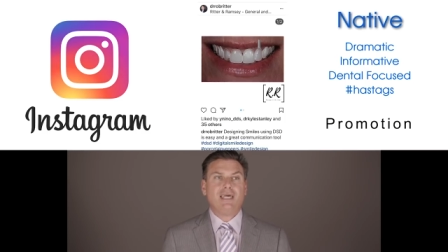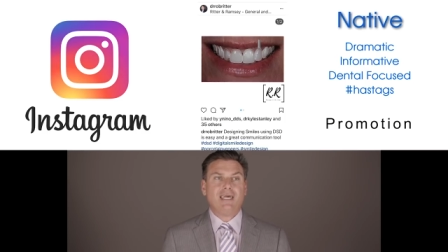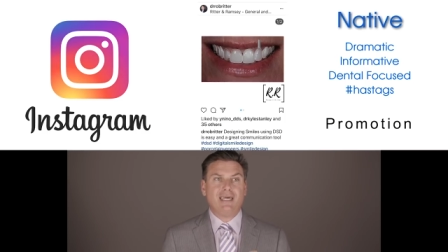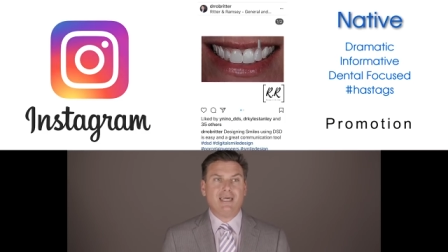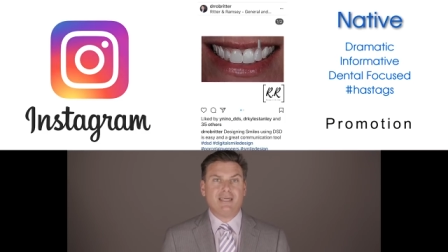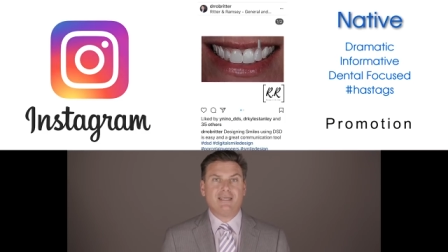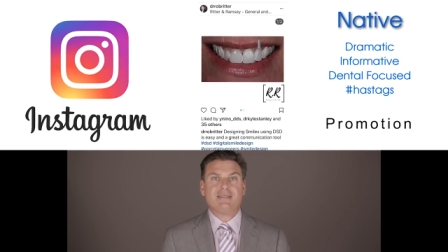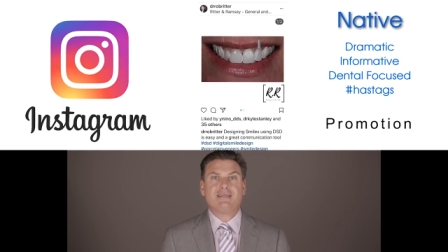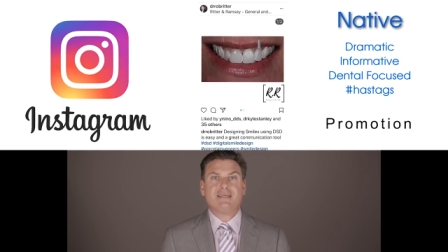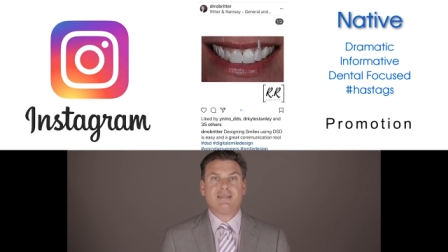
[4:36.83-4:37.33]

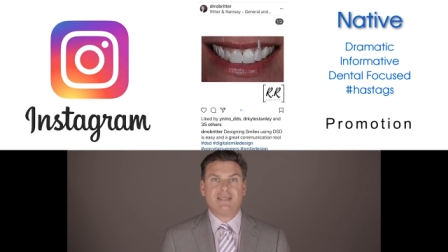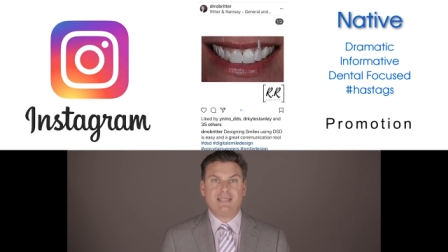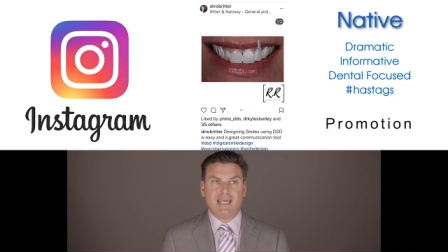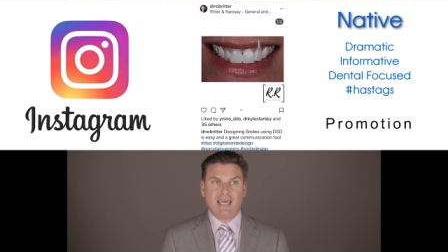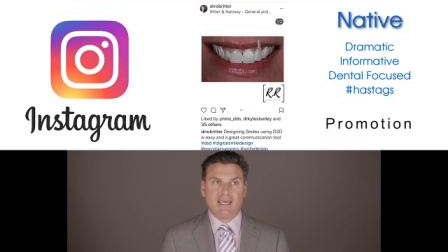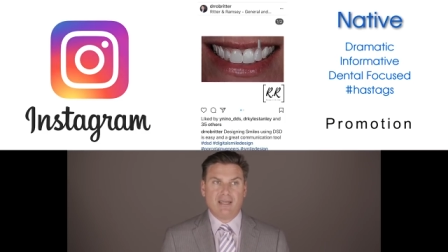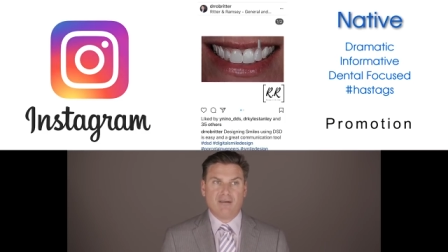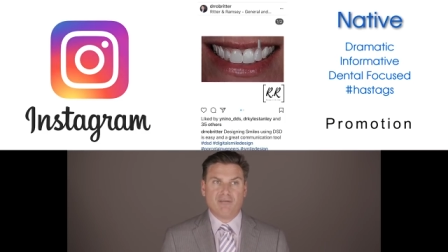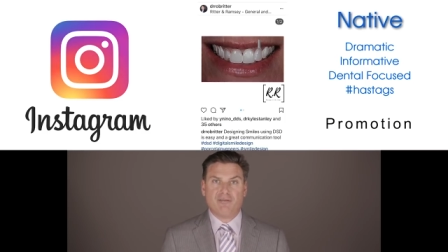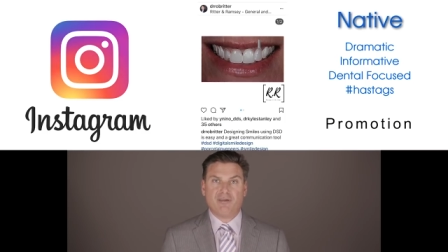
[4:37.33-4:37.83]
is
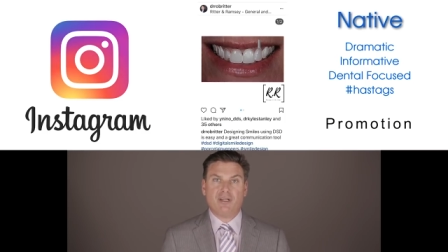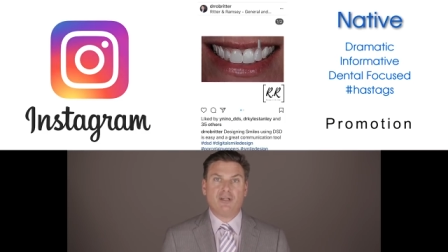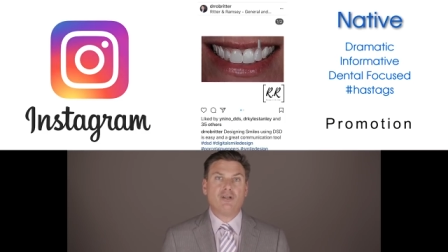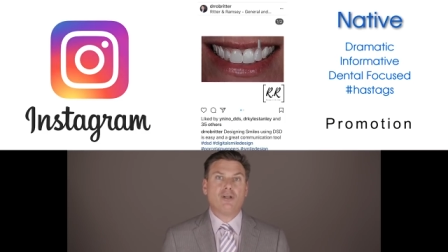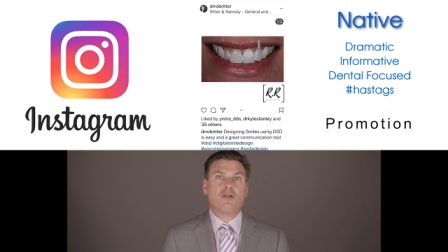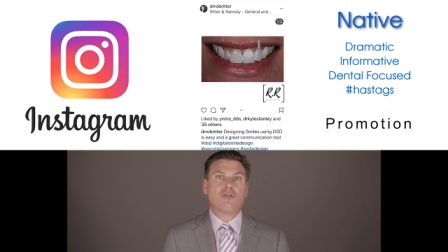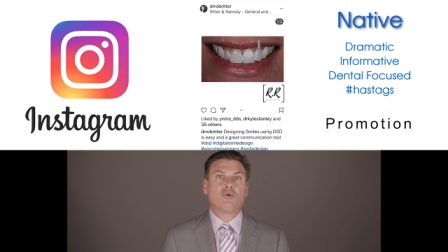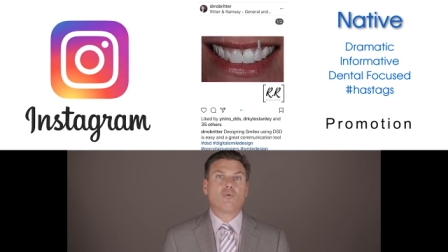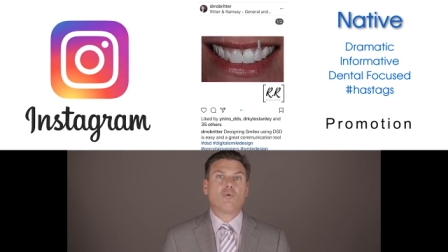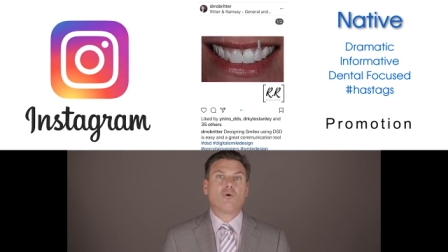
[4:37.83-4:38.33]
native.
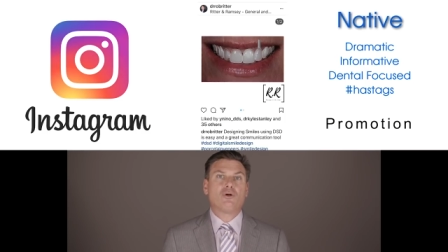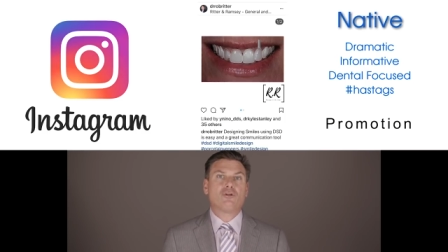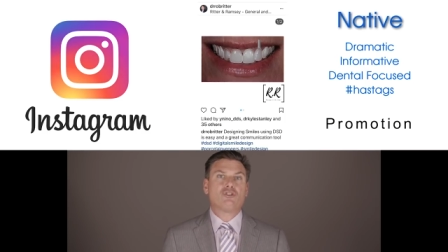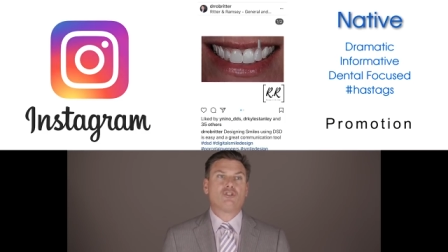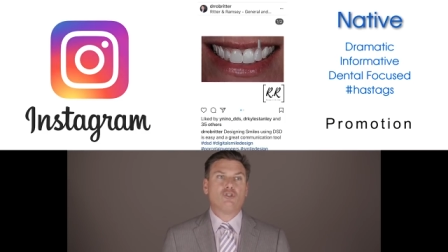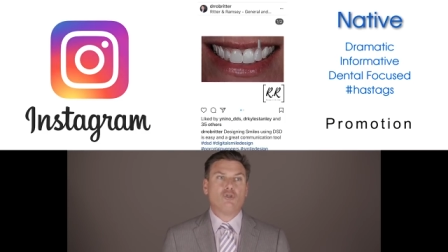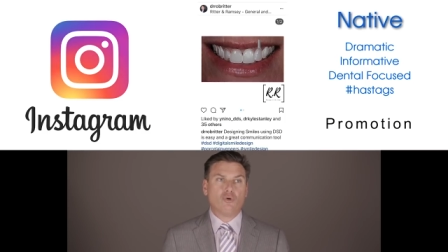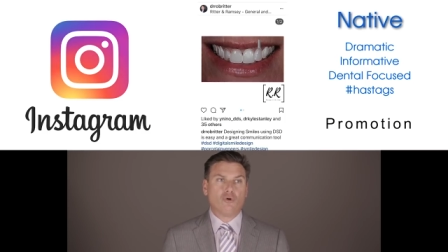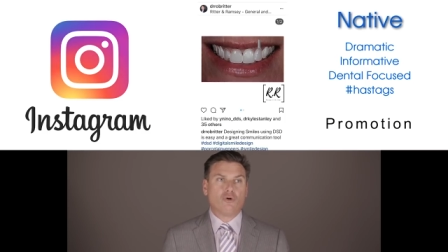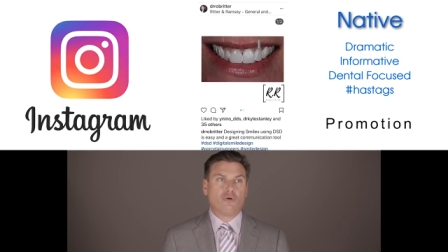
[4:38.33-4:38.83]
In other
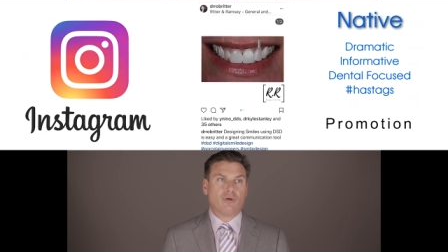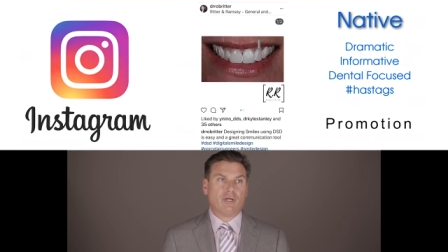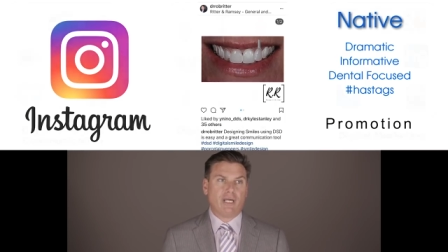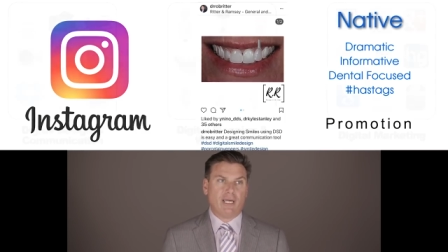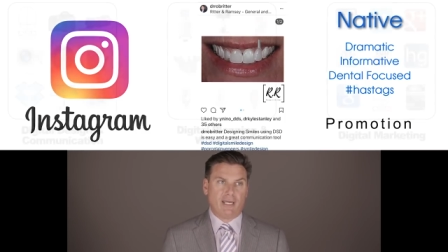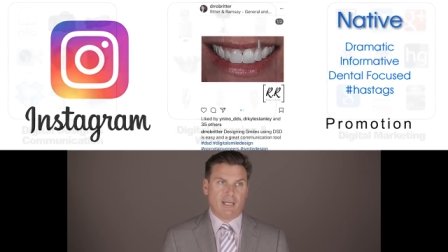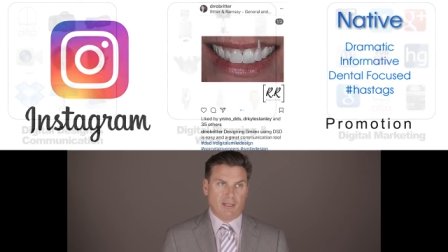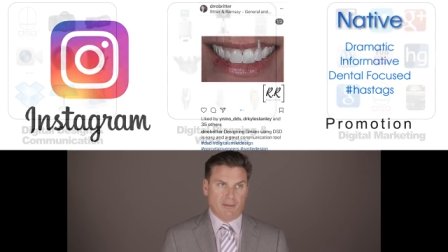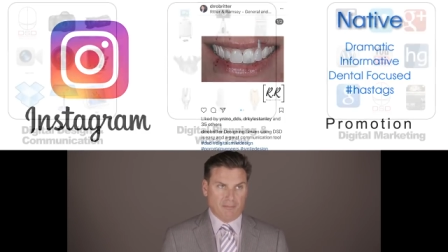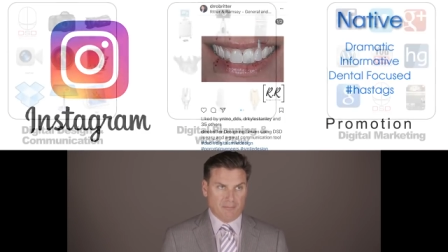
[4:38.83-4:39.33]
words, you
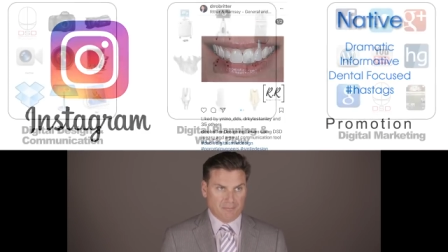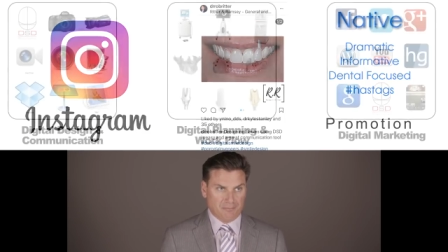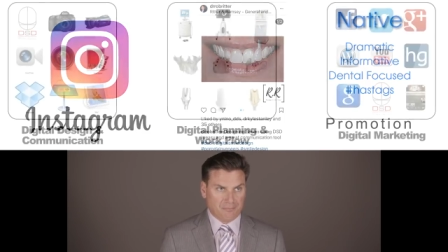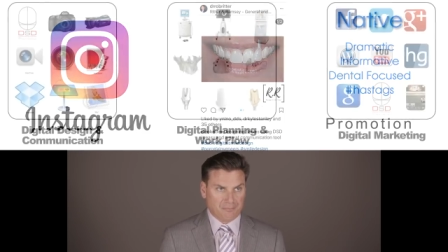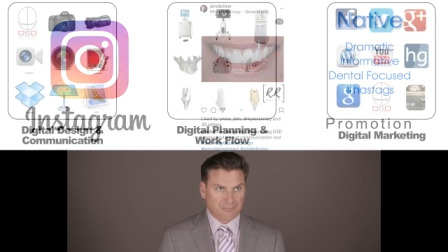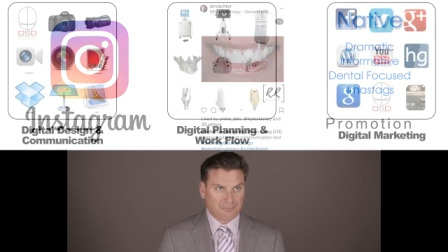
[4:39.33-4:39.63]
create it.